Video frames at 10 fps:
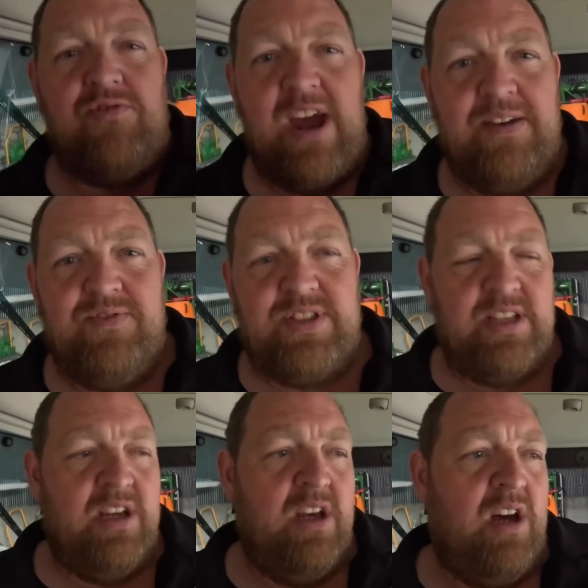revs
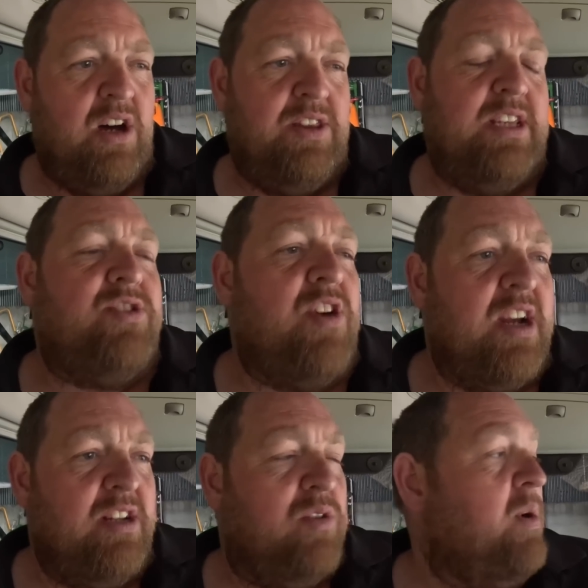on this
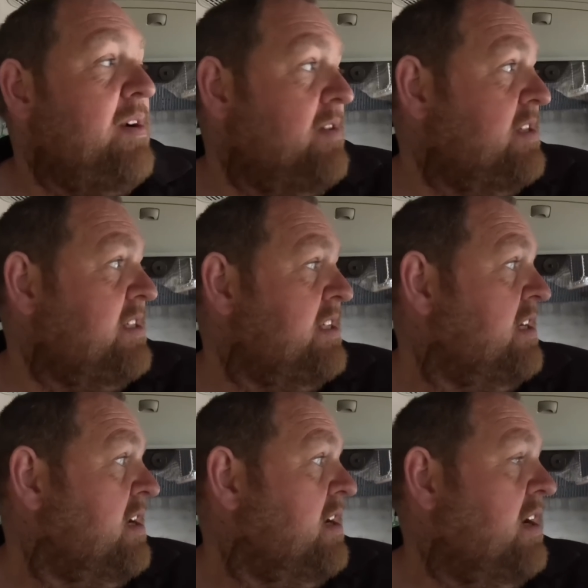tractor, whereas
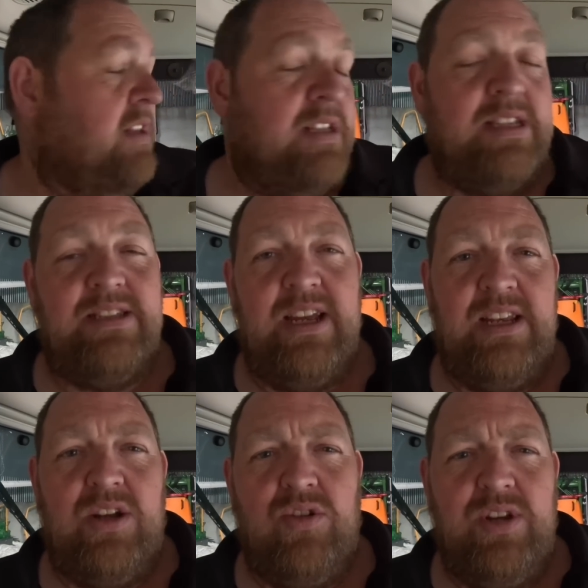on the
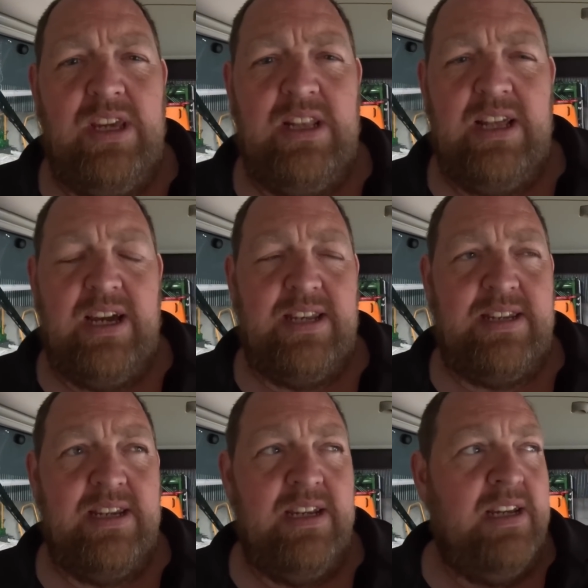6930
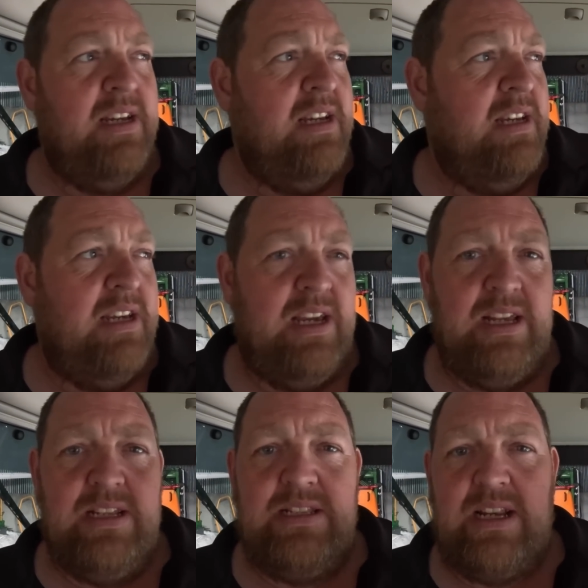that
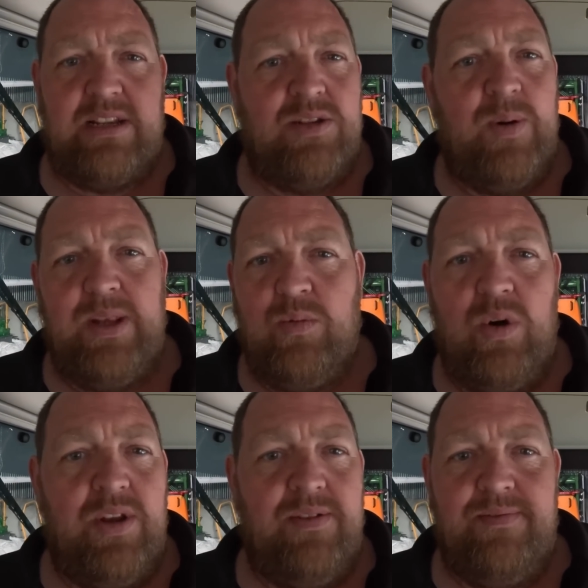is like
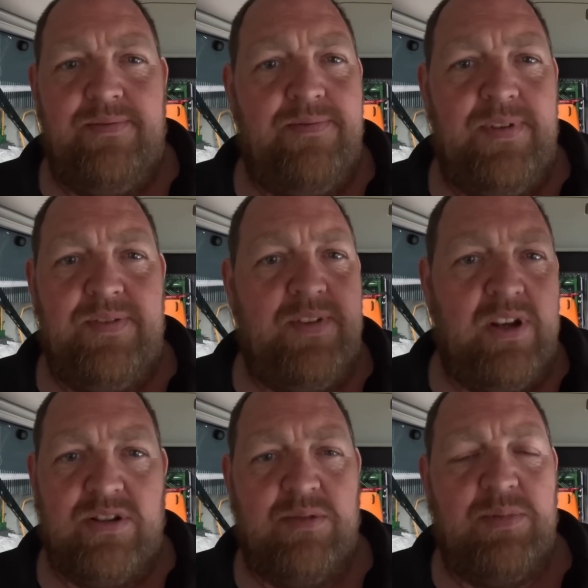2150
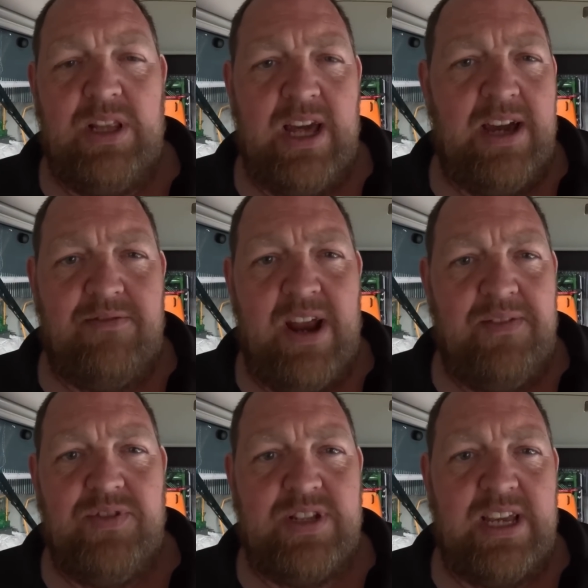or something like that
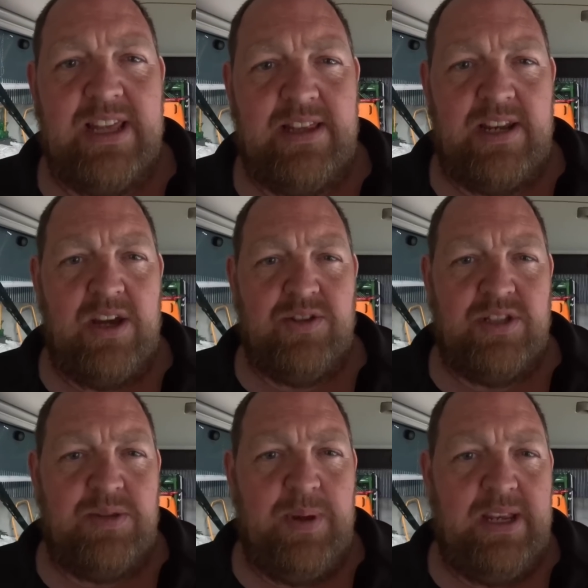revs to get the
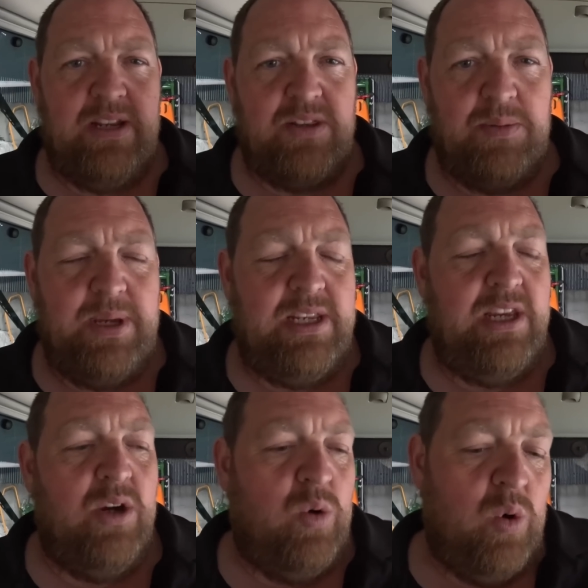1000 speed on the
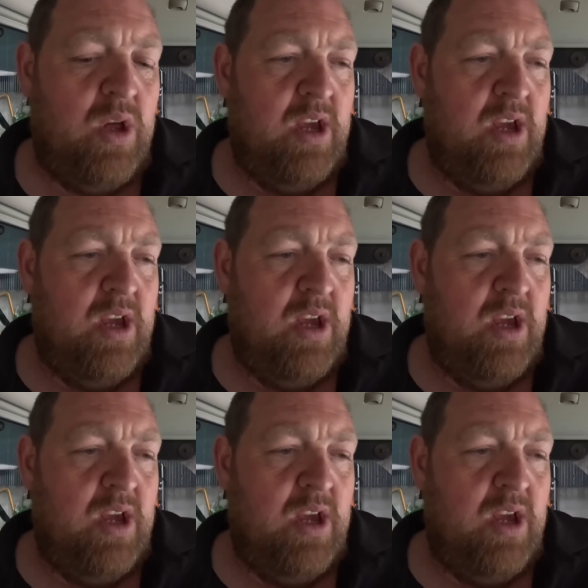PTO.